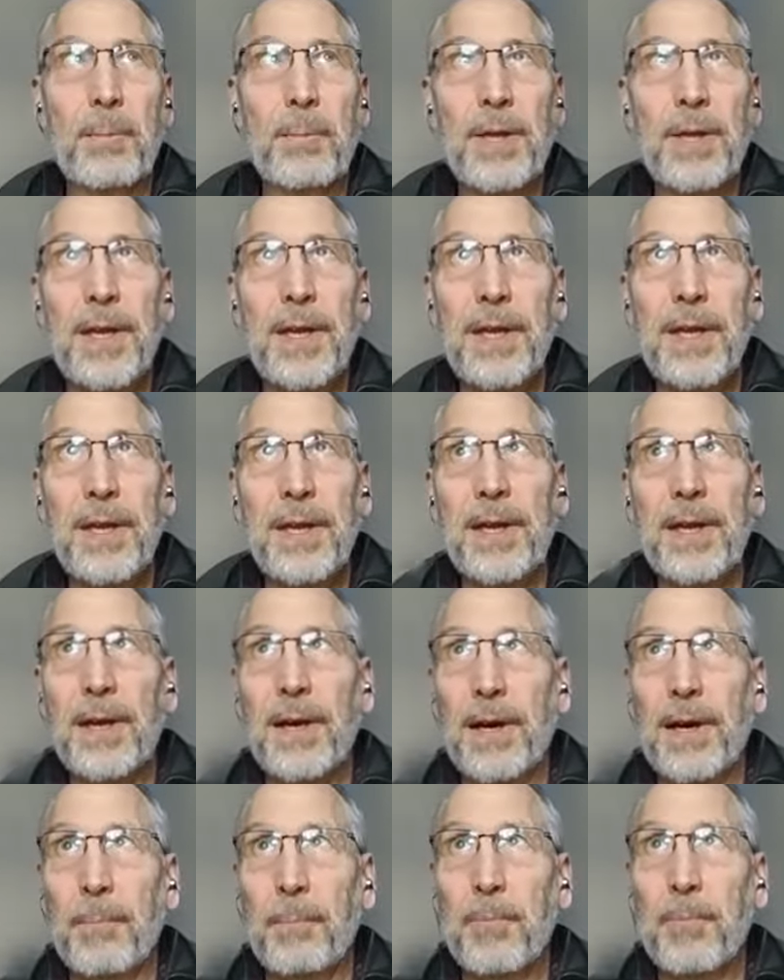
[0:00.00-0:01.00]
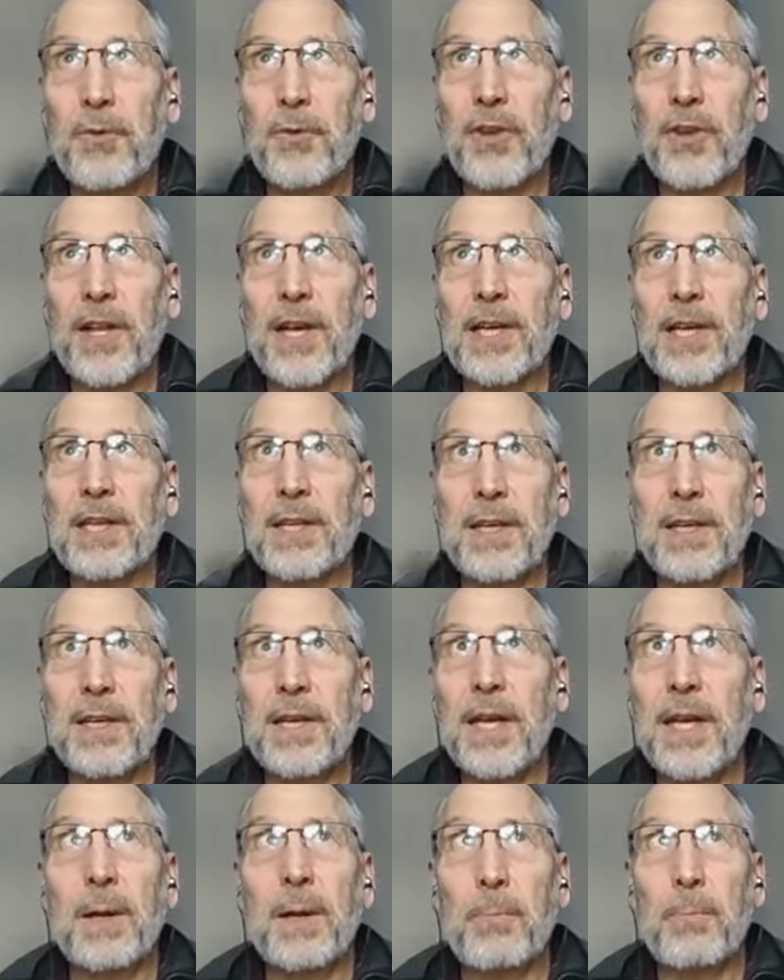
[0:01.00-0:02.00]
randomly
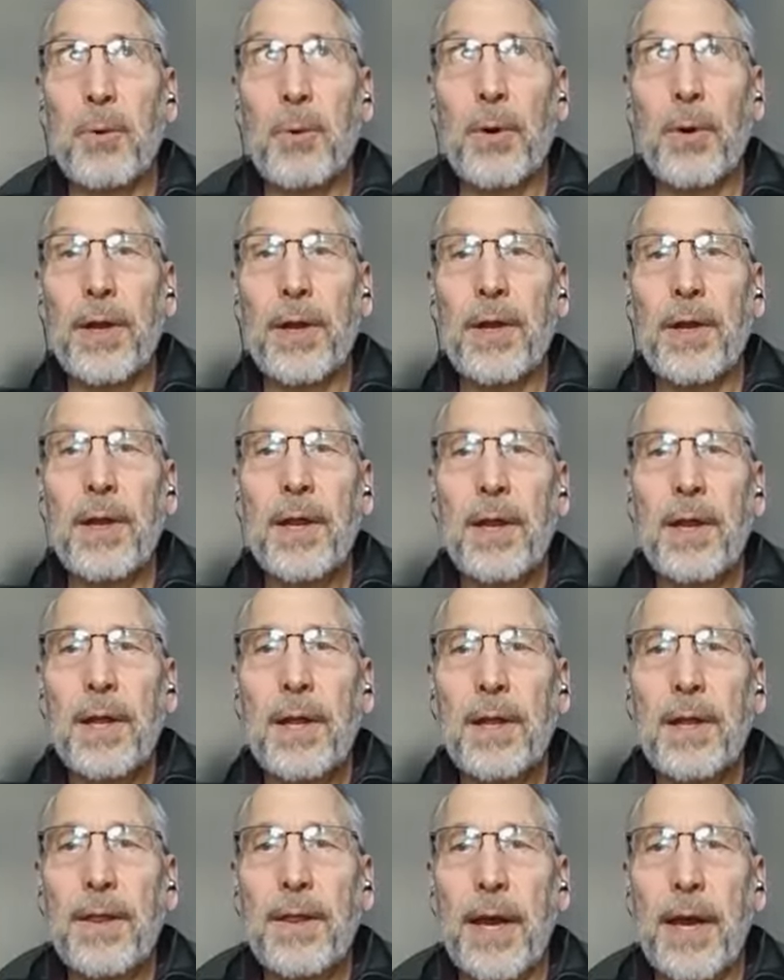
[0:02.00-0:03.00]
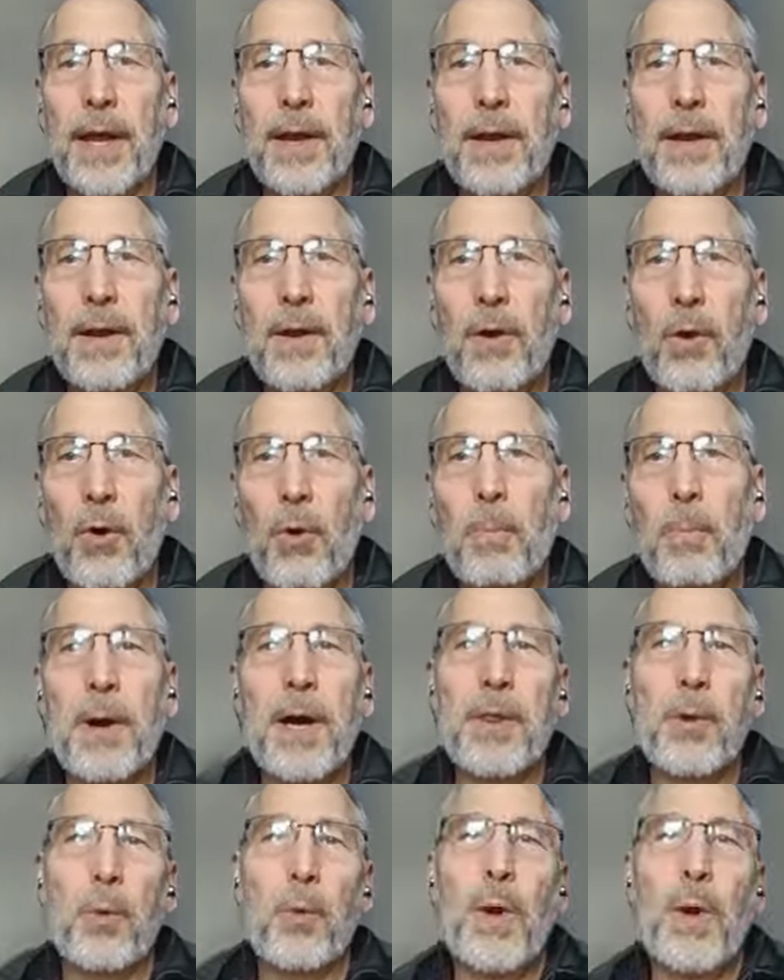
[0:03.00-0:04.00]
selected data point
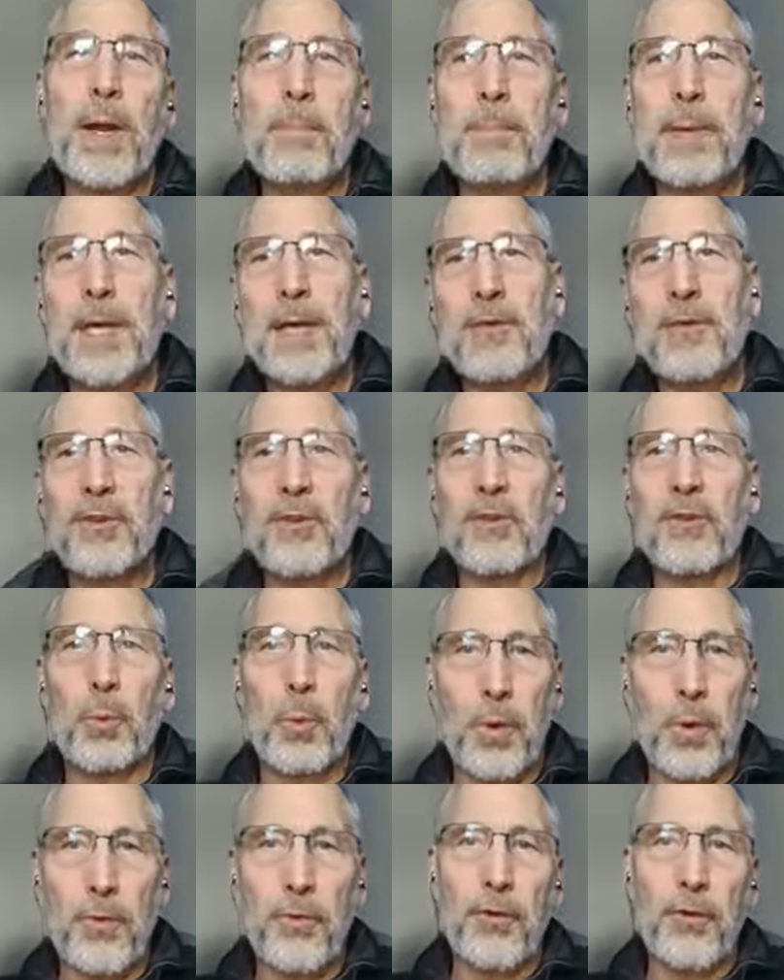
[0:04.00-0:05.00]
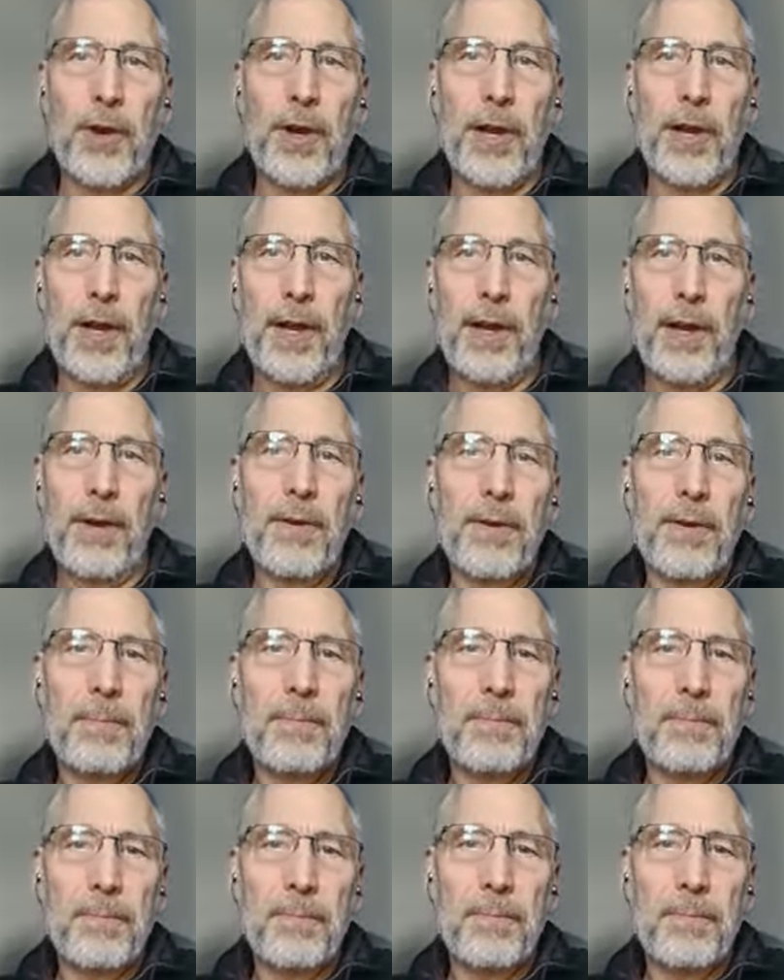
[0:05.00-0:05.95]
that, oh, by the way, means that the world's going to